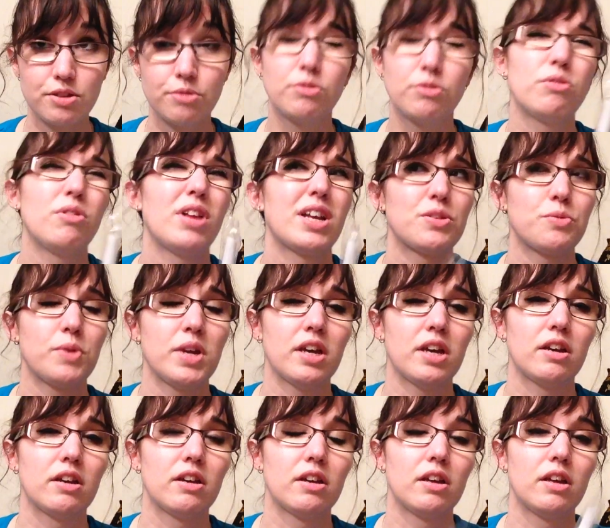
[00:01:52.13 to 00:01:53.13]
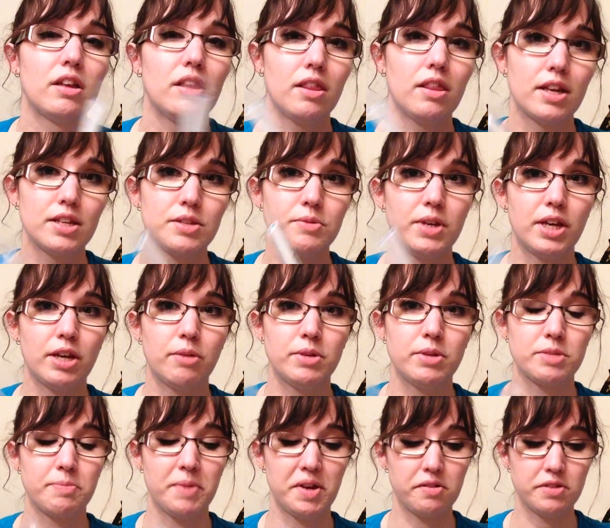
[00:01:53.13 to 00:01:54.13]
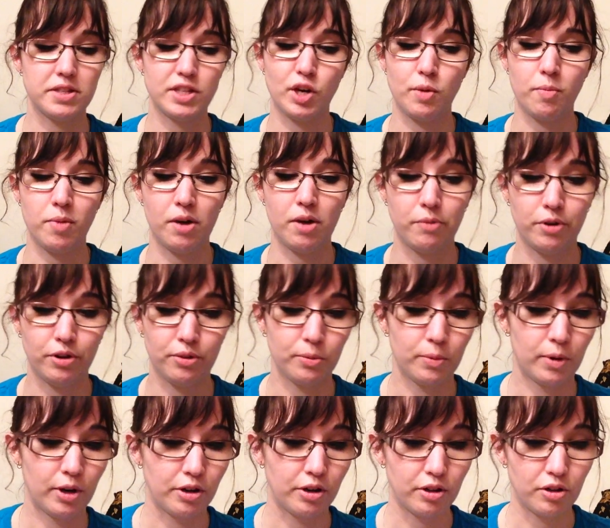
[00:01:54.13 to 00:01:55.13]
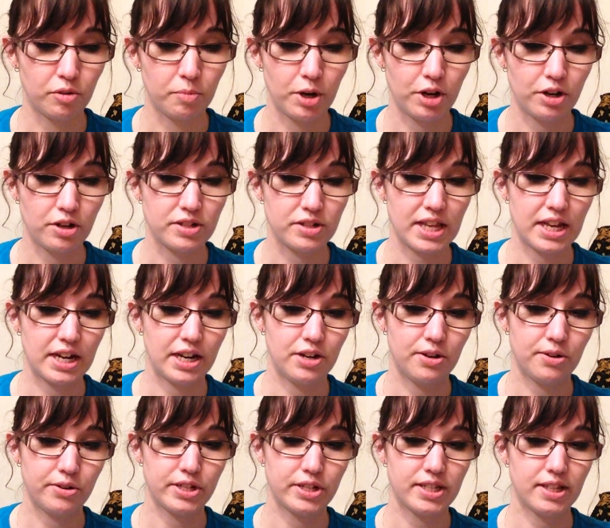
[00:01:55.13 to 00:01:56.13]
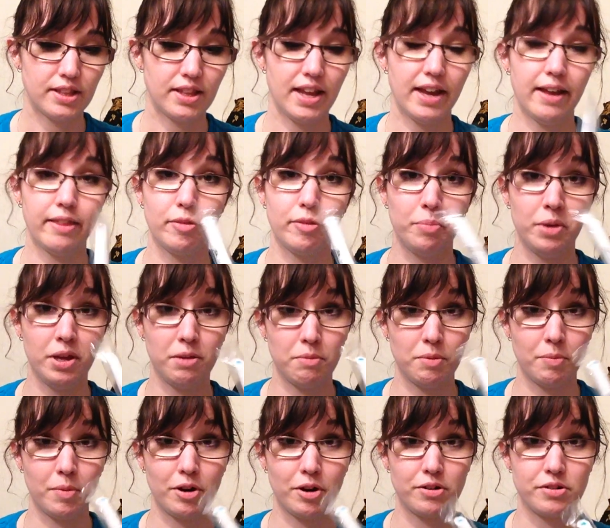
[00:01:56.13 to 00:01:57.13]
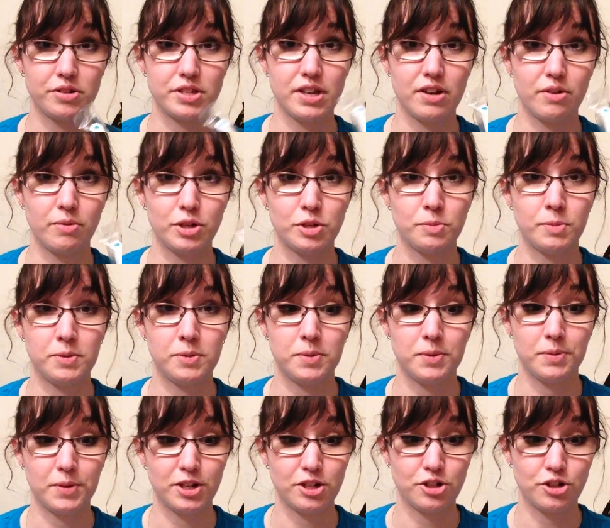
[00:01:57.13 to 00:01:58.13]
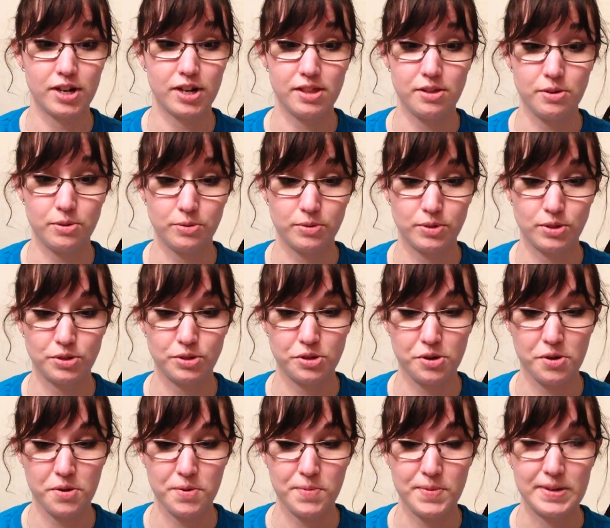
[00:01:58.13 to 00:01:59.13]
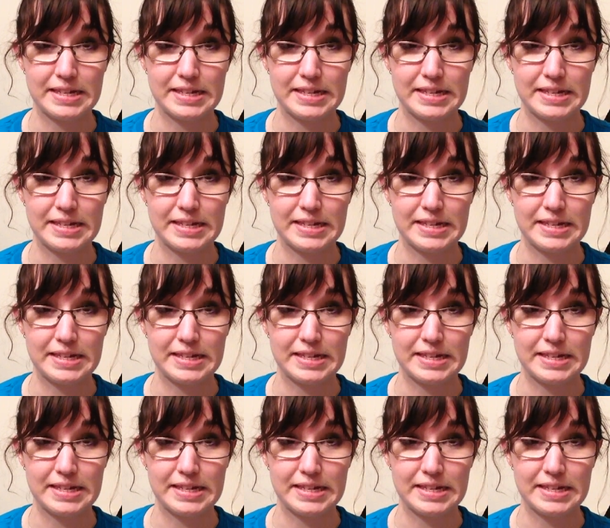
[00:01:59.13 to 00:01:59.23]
No, last week. Last week I went to Michael's and I bought one of the watercolor markers, and I noticed that they had the pigment markers there, which made me want to try those. So,